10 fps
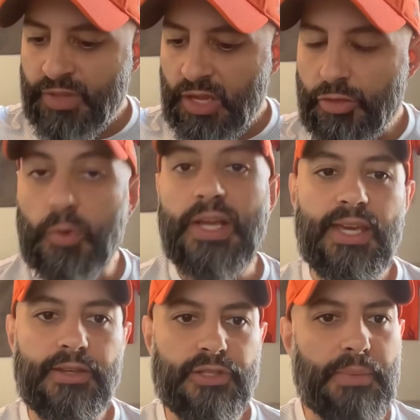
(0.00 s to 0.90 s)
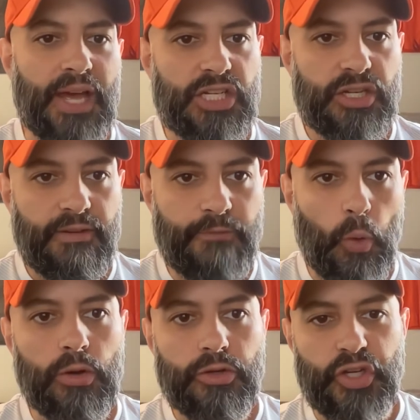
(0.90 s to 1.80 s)
Three keys to the match.
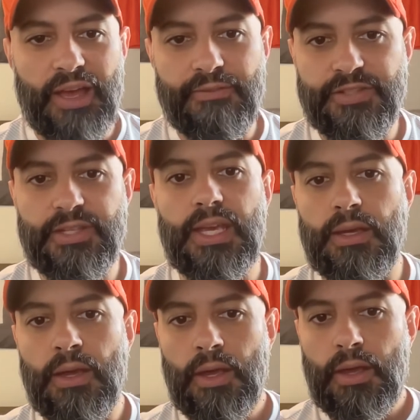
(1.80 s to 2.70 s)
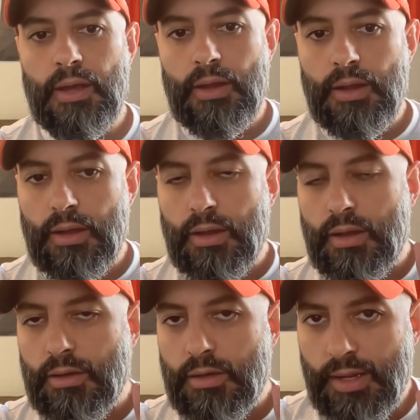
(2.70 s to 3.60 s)
Forge FC
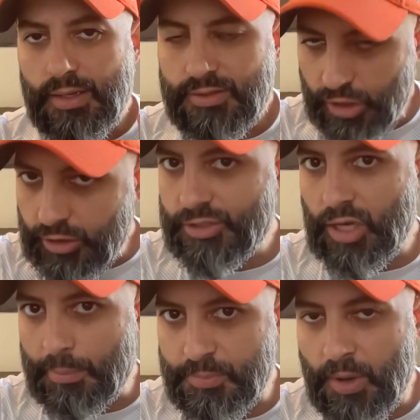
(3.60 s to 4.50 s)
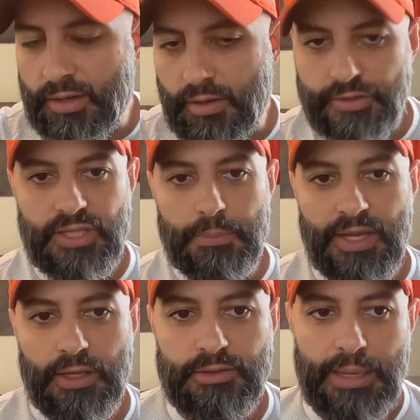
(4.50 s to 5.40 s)
still in top spot on the
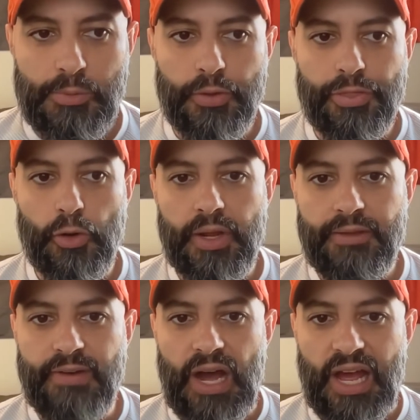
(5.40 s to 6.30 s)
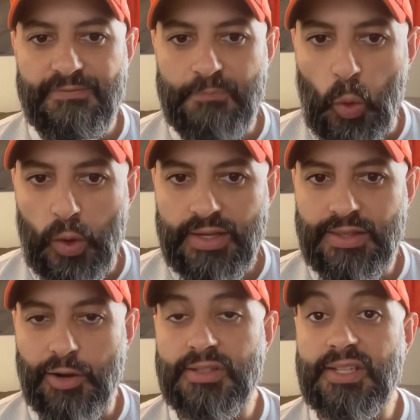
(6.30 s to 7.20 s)
CPL table with 35 points.
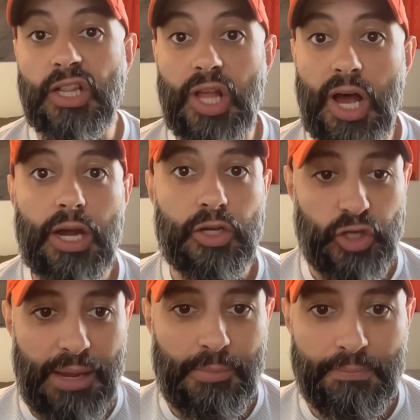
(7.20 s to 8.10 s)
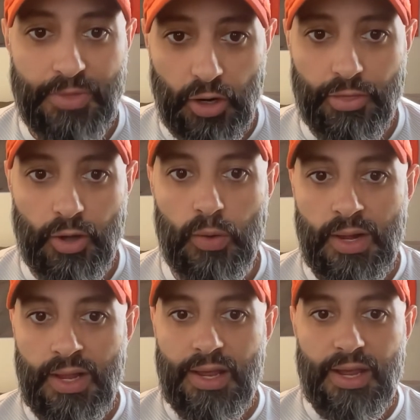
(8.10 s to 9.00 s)
There is a logjam up there, though.
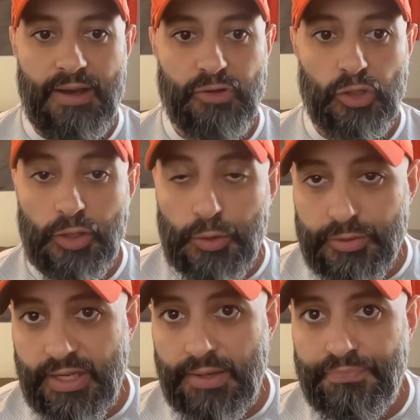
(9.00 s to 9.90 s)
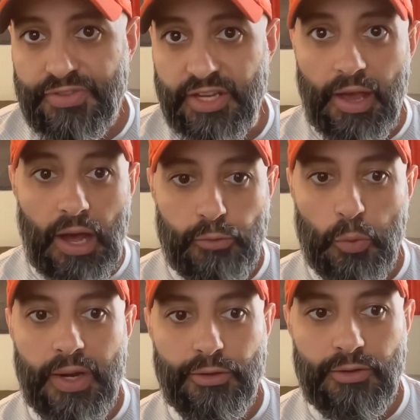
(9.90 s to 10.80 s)
After losing to
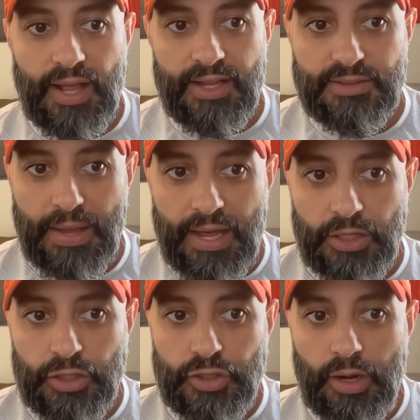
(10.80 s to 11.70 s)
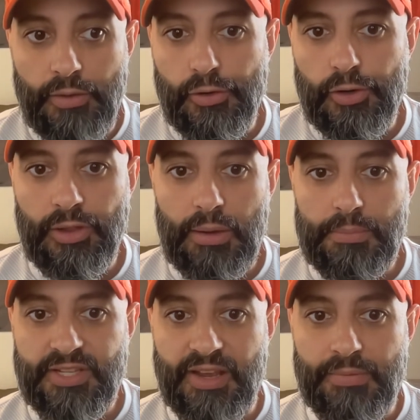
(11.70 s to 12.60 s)
Cavalry in their last match, other
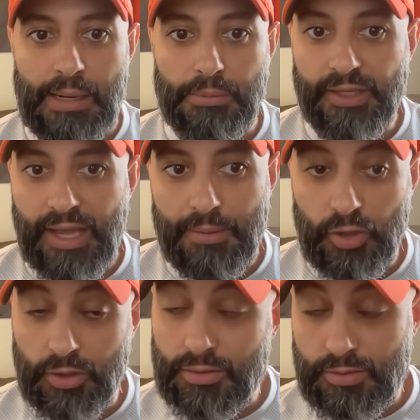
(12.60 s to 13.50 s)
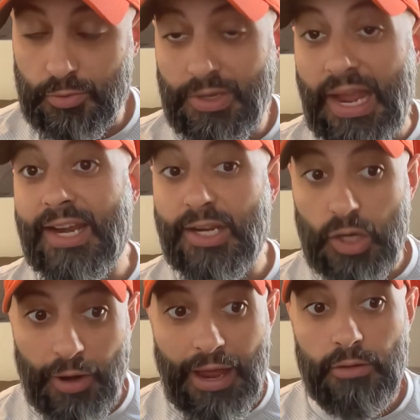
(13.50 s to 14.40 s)
clubs have been able to gain
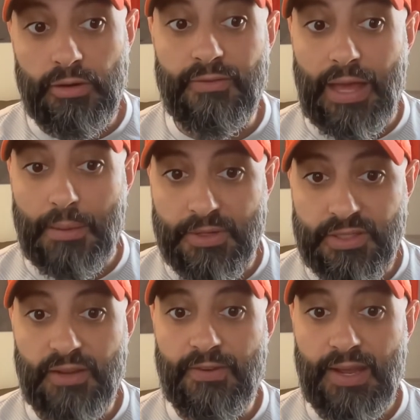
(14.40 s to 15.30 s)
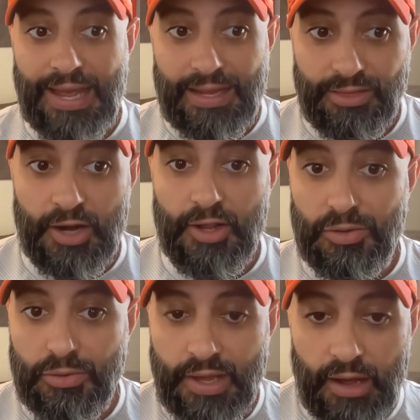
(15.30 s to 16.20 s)
ground. In fact, Pacific,
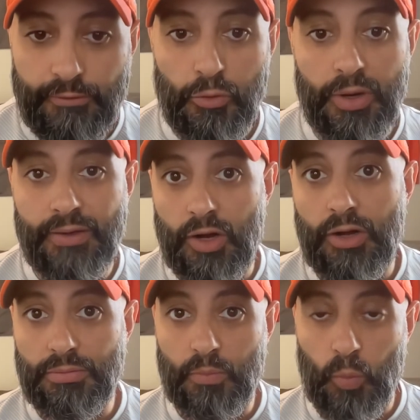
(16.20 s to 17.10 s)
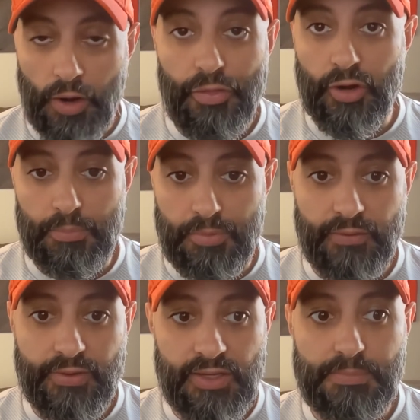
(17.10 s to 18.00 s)
Atletico, Cavalry have all won their
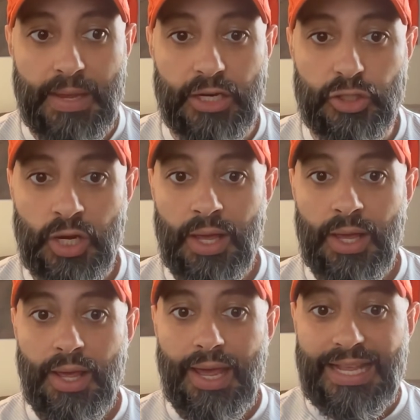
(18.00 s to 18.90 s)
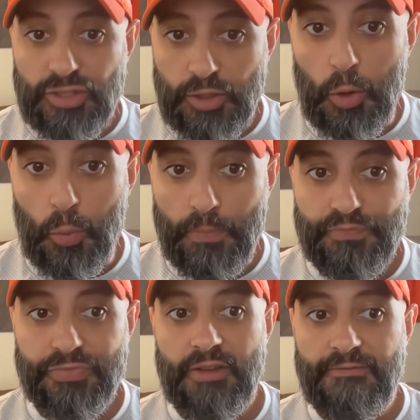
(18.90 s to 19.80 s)
previous match. And so,
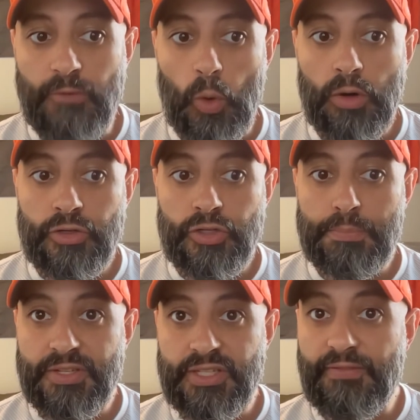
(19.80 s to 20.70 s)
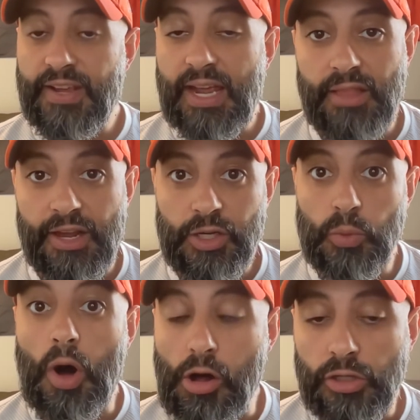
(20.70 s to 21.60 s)
Forge, Pacific,
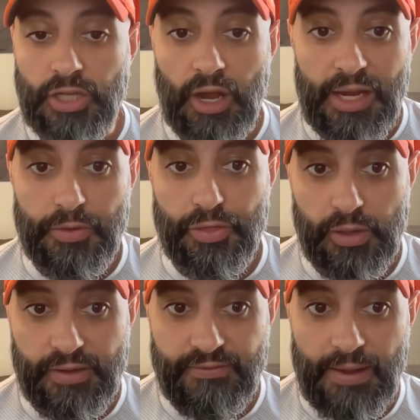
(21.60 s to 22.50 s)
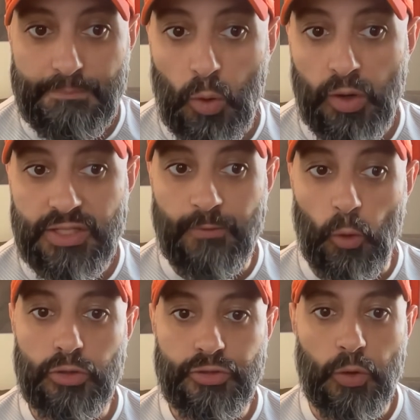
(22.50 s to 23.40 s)
Atletico, all tied with 35 points.
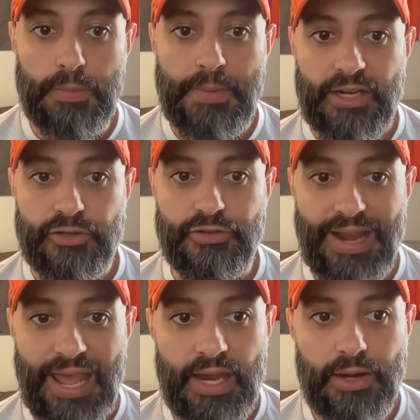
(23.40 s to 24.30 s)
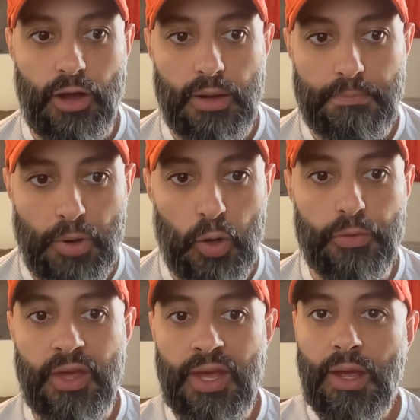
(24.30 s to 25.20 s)
Forge, though, with matches in hand on
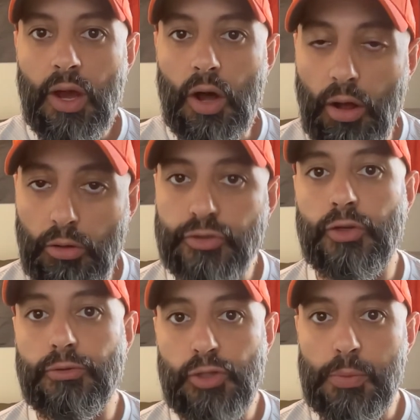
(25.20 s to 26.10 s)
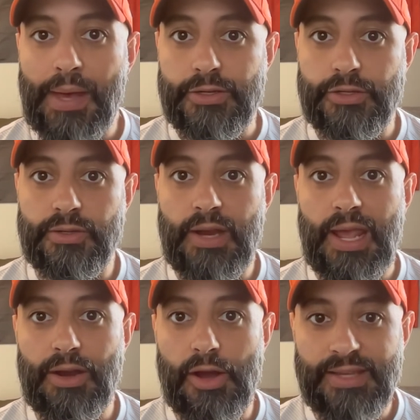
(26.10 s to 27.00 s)
both. Also, 2 matches in
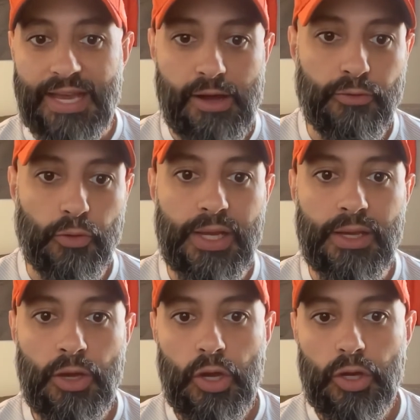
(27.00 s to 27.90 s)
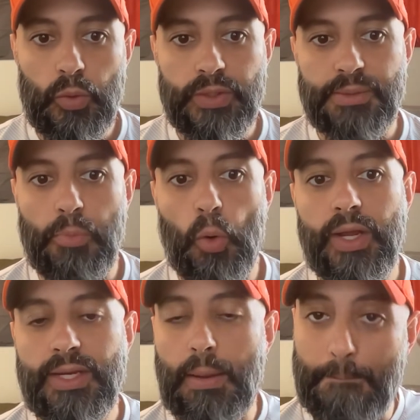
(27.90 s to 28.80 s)
hand on Cavalry, who is a
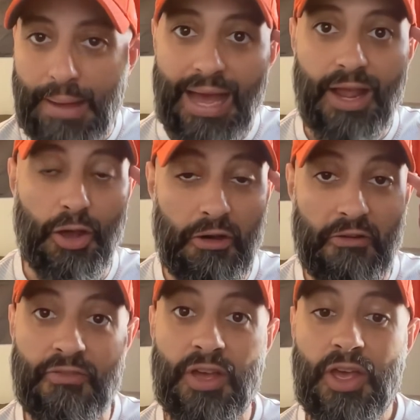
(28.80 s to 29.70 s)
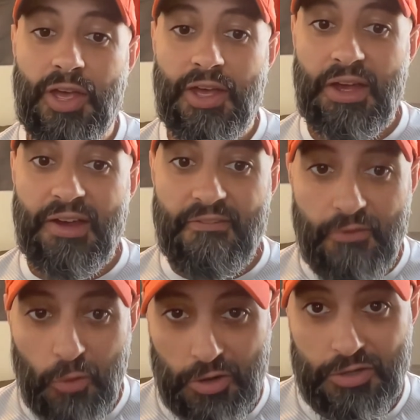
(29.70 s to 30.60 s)
point back of
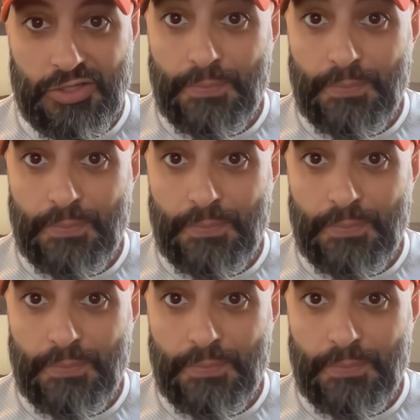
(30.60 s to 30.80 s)
Forge.